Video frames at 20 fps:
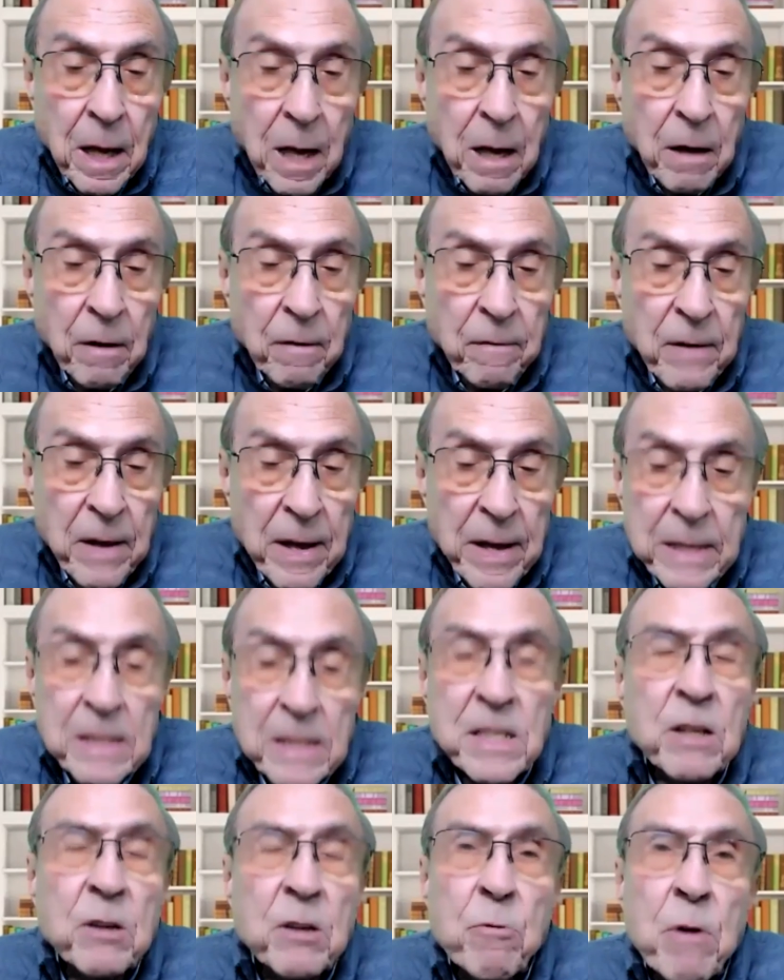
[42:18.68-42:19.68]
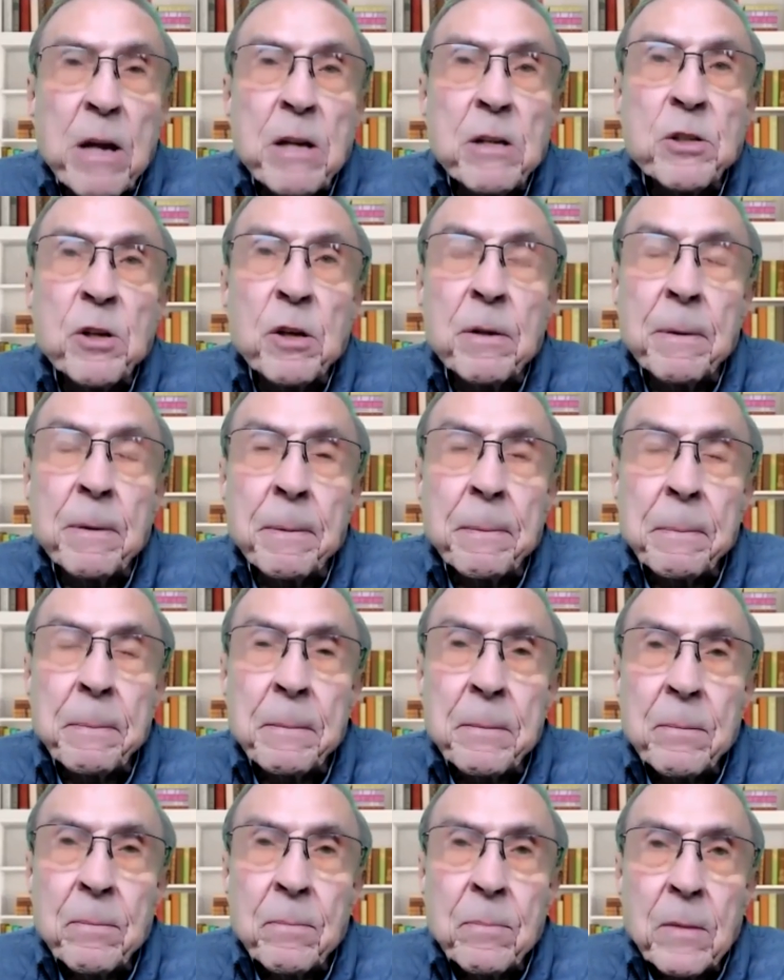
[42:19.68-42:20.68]
of integration.
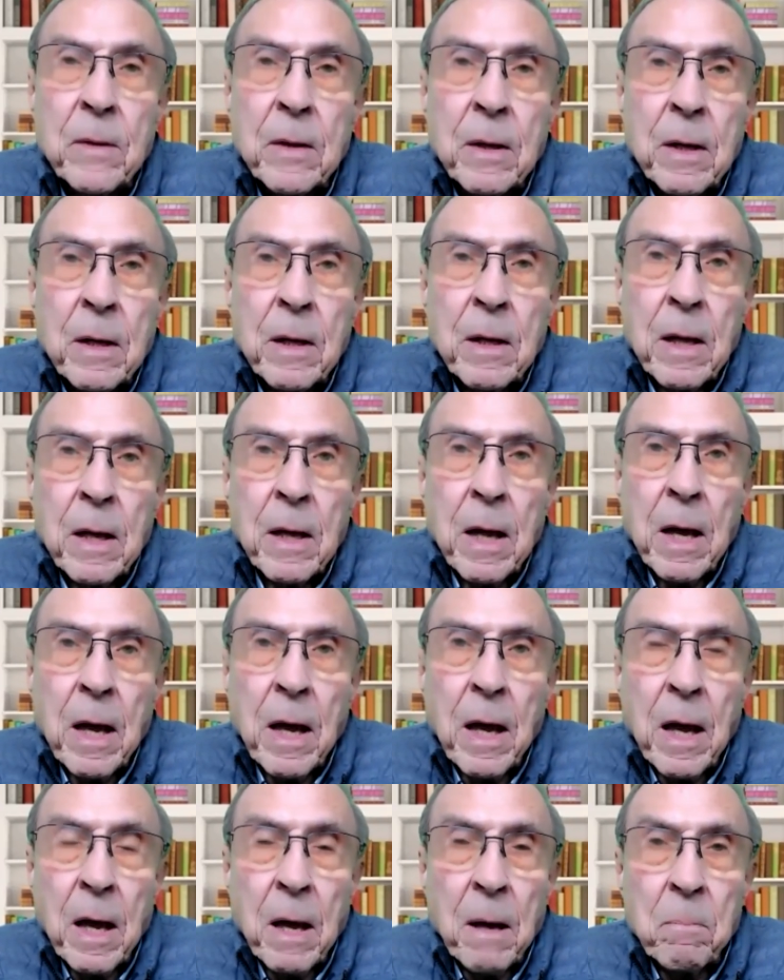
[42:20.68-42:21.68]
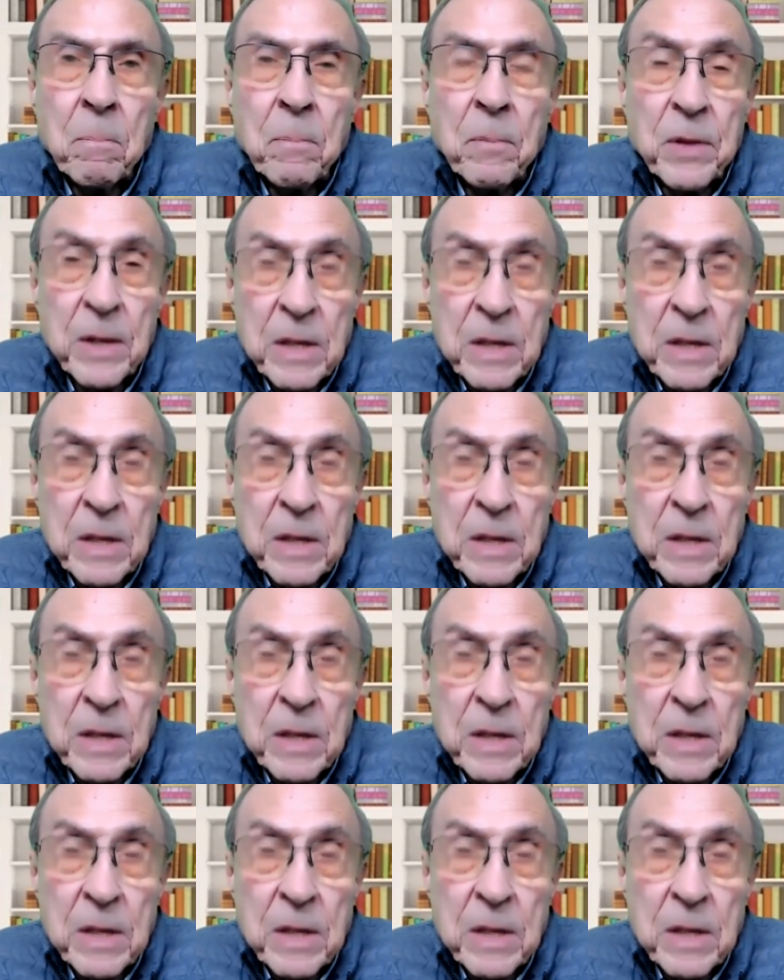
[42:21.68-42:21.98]
Um,